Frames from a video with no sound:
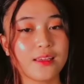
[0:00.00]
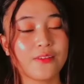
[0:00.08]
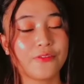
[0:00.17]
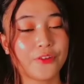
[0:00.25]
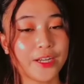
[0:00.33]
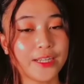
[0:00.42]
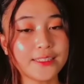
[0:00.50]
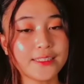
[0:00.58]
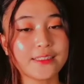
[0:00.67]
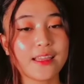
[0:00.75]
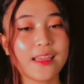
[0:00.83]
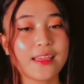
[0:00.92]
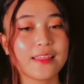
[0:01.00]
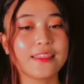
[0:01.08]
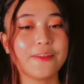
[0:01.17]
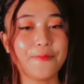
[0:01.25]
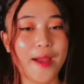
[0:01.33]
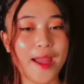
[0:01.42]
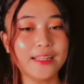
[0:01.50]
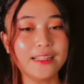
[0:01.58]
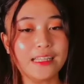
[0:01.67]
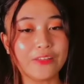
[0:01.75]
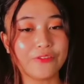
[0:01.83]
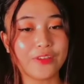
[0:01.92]
First, the man
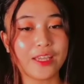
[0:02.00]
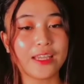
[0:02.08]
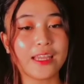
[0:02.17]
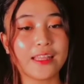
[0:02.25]
living